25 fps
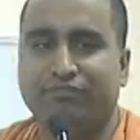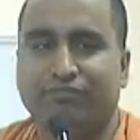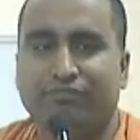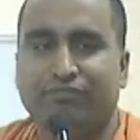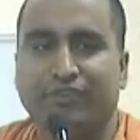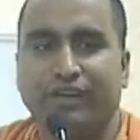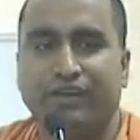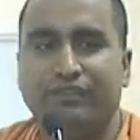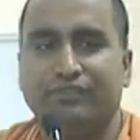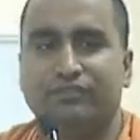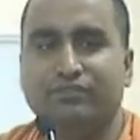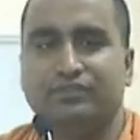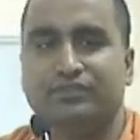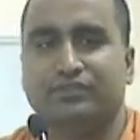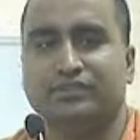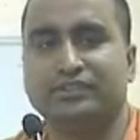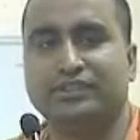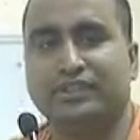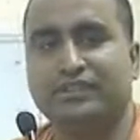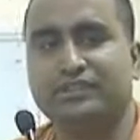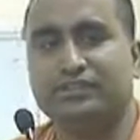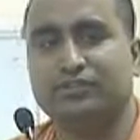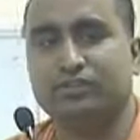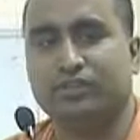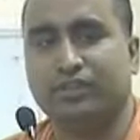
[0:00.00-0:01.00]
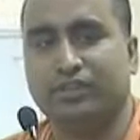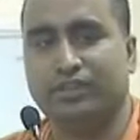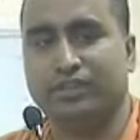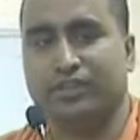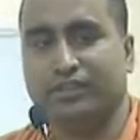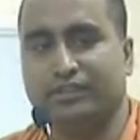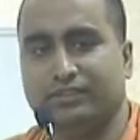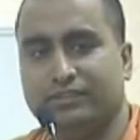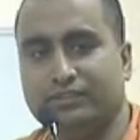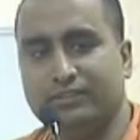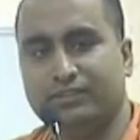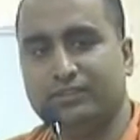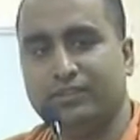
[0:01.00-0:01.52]
sense organs.
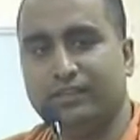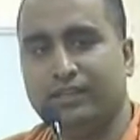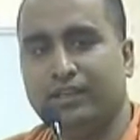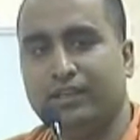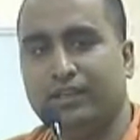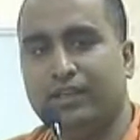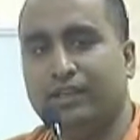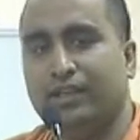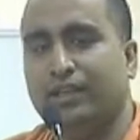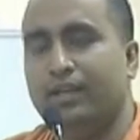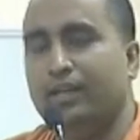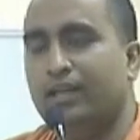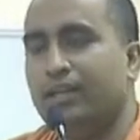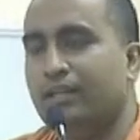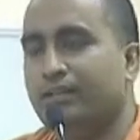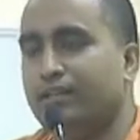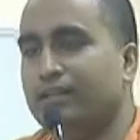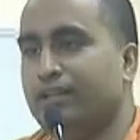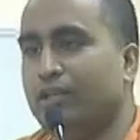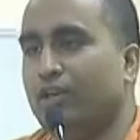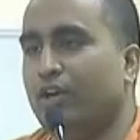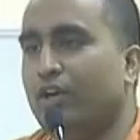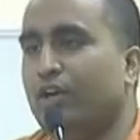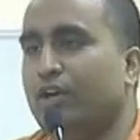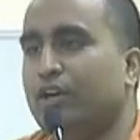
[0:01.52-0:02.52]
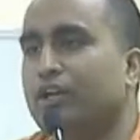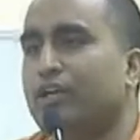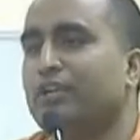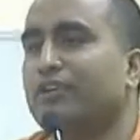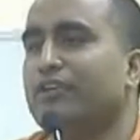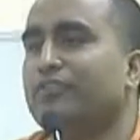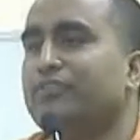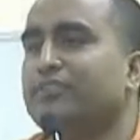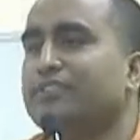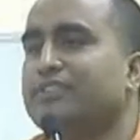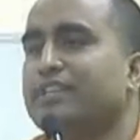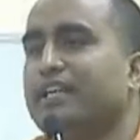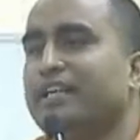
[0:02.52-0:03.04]
The organ of sight
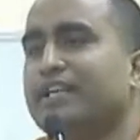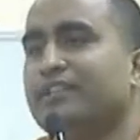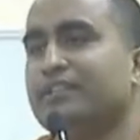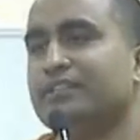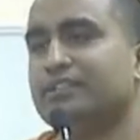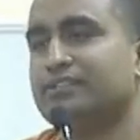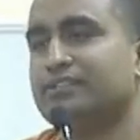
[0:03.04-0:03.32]
is called